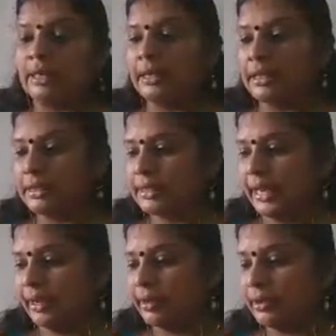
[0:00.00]
then
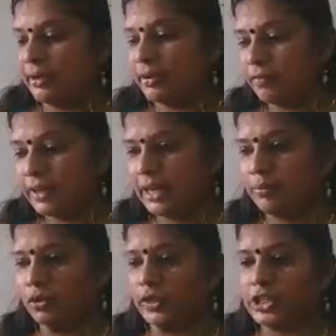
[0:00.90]
we are
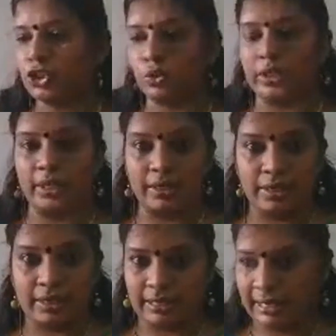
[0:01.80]
moving to the
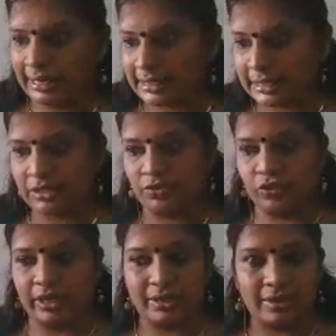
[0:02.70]
next
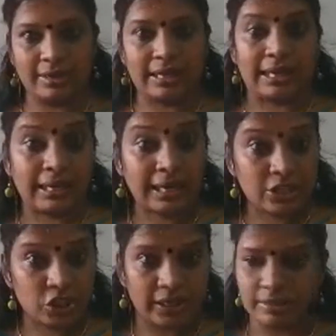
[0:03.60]
one,
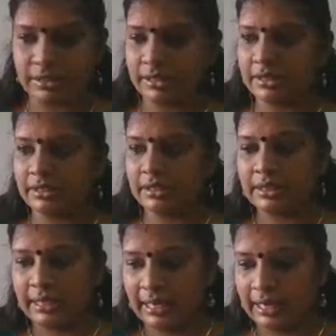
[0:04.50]
Christian's
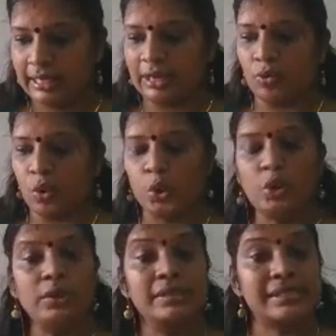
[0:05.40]
theory
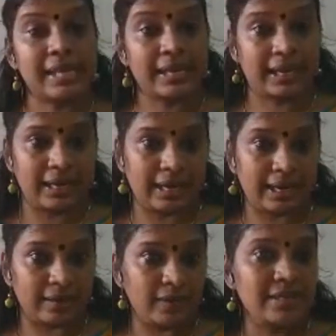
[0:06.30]
on second
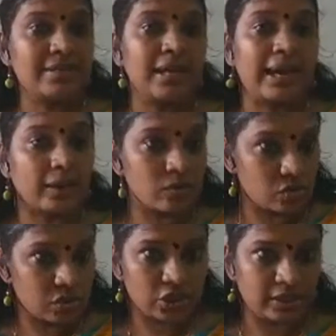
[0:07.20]
language
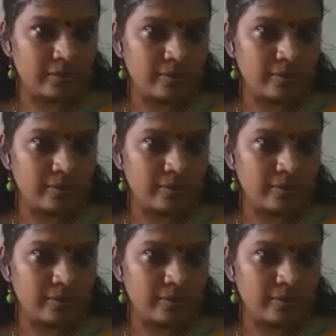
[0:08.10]
acquisition.